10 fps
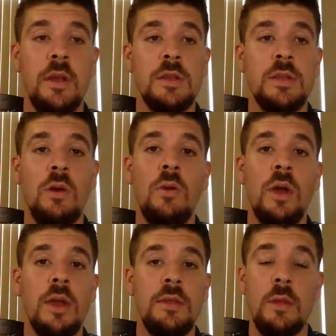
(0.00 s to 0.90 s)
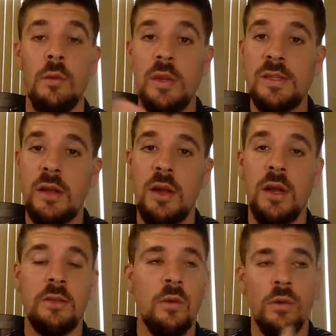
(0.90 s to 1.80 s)
So they release a
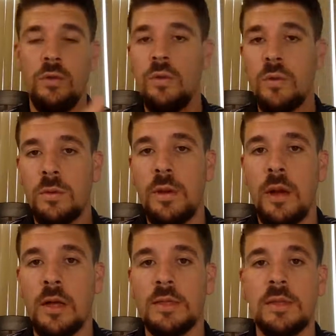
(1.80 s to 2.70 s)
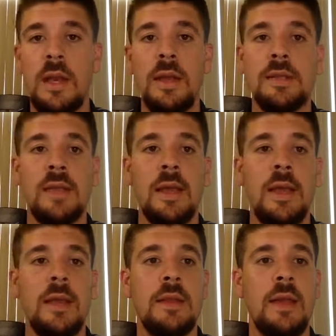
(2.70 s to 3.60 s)
lot or 2-3 lots, and they
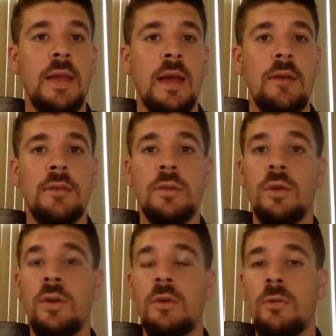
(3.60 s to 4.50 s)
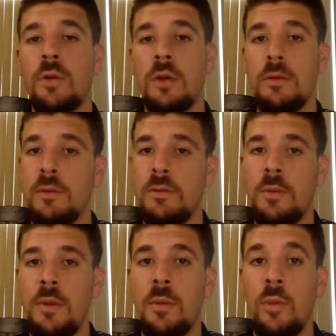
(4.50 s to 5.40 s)
say they have 30, 40, 50
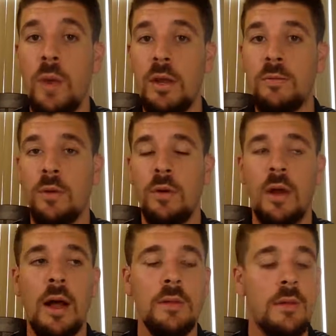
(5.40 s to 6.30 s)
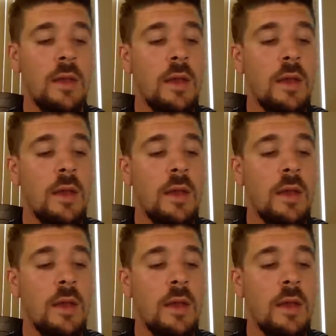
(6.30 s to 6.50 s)
people waiting for a lot.